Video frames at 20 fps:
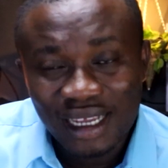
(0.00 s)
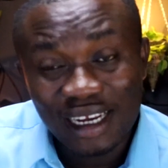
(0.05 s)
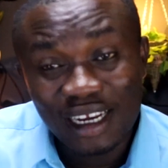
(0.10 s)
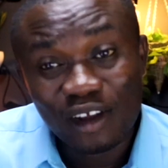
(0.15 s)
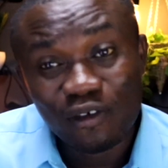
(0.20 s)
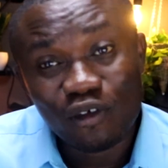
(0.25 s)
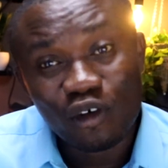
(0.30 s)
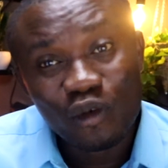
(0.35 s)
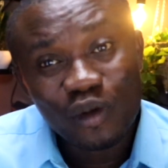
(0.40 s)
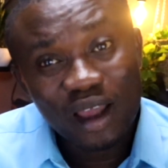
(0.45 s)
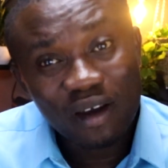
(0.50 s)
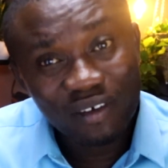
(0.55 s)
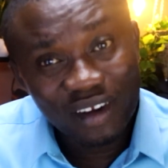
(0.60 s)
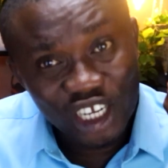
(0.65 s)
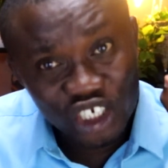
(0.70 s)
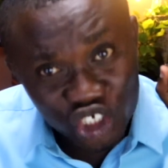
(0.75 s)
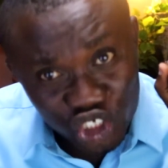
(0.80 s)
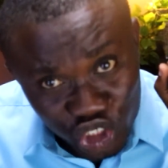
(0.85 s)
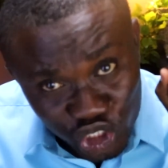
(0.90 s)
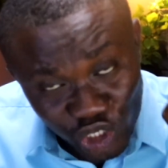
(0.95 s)
And therefore, we have
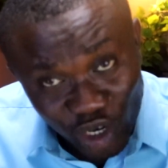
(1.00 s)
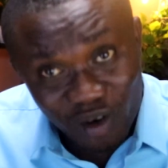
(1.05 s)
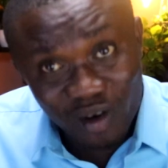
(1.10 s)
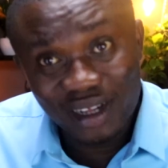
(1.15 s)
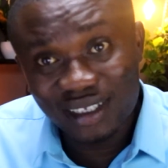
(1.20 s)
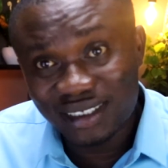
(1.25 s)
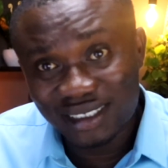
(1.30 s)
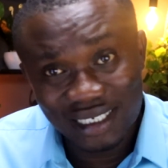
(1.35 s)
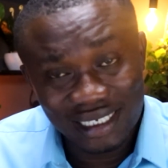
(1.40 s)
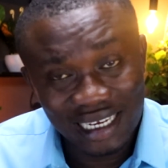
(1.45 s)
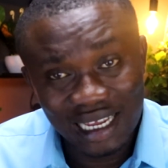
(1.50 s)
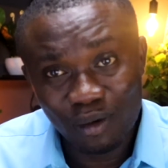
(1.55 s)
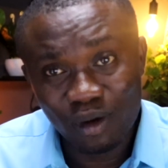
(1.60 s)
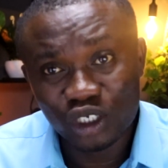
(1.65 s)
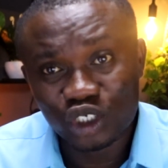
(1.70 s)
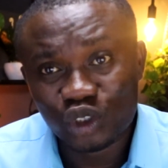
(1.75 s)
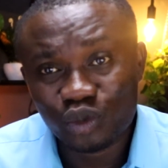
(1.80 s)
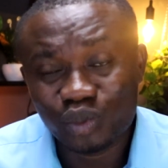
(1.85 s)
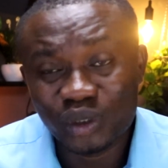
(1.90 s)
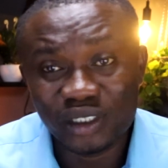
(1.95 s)
an assurance in
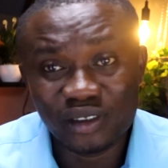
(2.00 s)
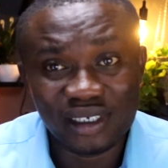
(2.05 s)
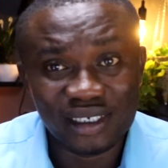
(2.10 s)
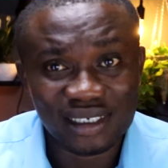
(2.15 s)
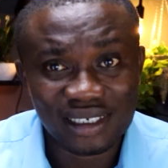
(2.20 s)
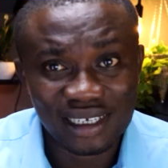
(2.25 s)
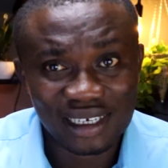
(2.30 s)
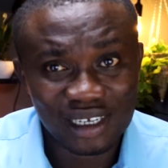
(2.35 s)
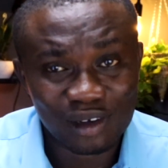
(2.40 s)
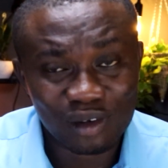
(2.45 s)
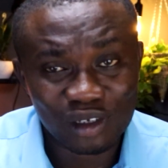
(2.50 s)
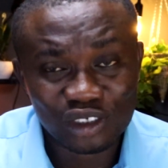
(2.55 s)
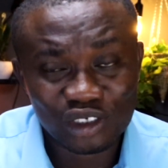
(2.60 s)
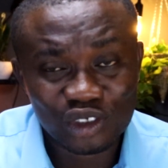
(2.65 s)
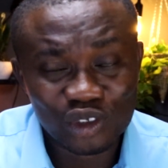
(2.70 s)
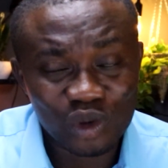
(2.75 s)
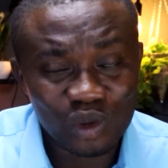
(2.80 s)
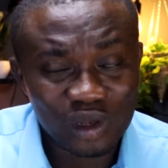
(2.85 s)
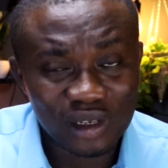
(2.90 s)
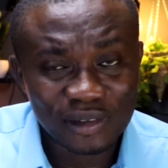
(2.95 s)
our spirit and our
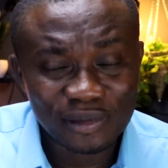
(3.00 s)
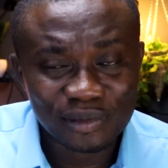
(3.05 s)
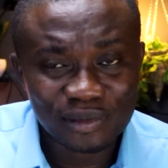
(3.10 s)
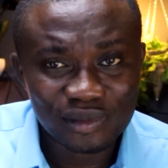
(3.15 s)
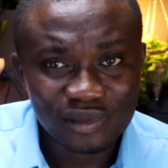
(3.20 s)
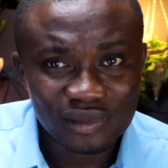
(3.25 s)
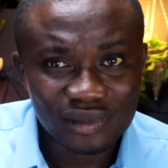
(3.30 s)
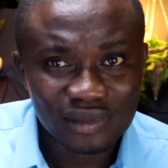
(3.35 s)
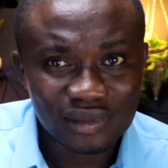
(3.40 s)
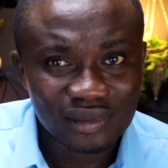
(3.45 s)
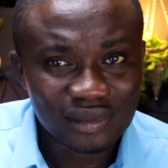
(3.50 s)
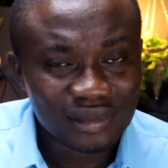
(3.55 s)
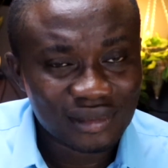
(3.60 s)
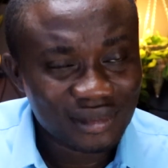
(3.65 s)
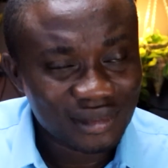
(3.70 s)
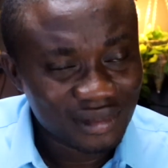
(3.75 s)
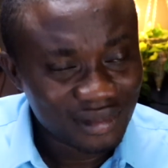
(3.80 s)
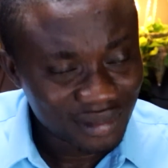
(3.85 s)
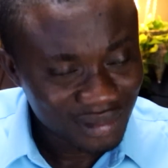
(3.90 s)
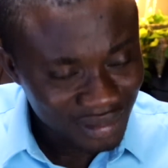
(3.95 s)
soul
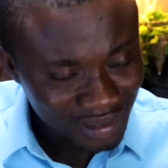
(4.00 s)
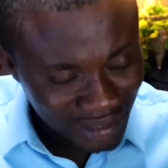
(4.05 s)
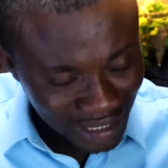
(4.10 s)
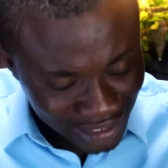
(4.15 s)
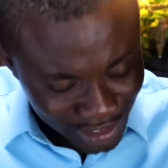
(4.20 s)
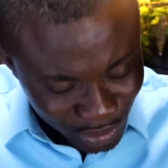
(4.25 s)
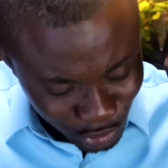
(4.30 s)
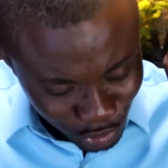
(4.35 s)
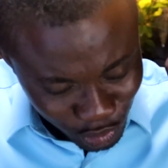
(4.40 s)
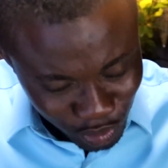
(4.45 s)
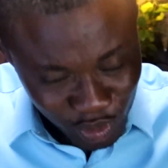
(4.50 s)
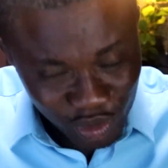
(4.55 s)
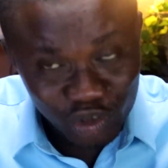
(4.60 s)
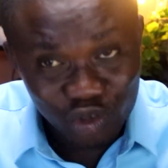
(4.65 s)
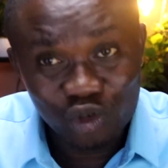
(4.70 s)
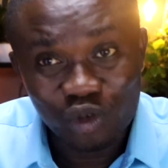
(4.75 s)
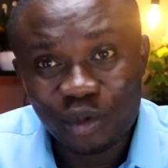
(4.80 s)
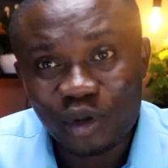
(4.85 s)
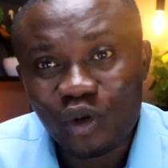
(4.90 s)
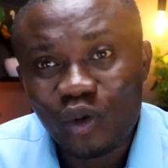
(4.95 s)
that it
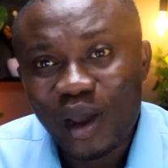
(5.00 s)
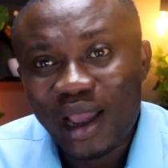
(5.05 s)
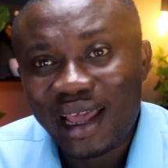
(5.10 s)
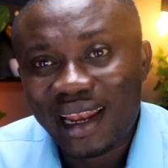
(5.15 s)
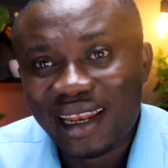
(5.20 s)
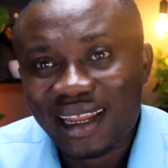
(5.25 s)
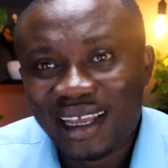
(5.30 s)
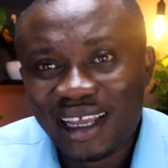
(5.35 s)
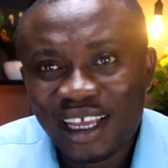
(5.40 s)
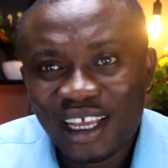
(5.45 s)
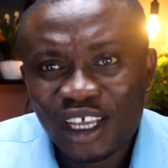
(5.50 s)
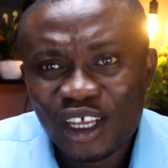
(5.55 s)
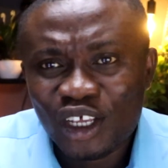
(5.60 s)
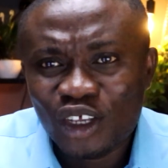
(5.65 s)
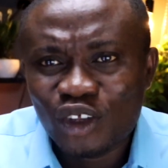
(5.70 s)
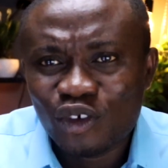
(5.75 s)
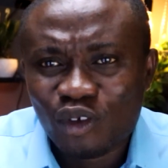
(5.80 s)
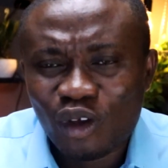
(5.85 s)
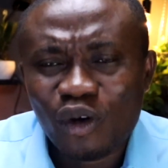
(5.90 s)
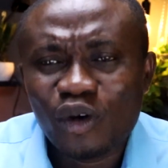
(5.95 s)
will be well.
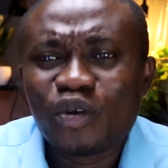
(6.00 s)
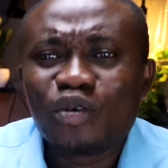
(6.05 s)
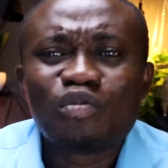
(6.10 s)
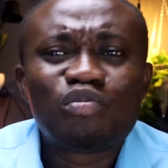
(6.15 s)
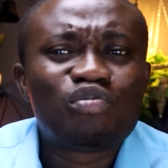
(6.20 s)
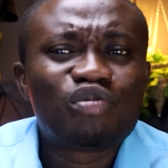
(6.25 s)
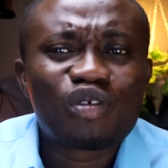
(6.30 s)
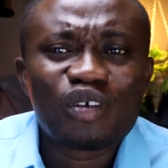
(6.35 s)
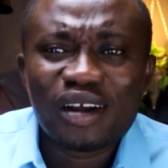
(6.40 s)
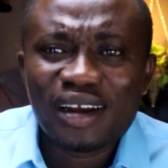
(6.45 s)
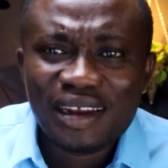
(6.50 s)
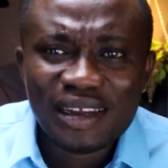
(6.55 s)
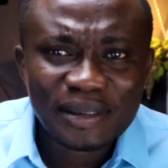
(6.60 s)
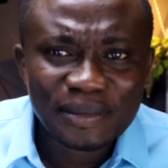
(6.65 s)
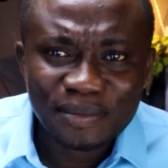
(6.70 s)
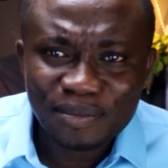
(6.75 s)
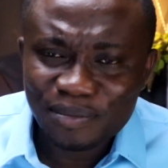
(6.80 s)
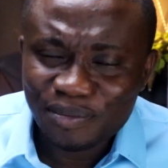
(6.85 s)
So I want to pray.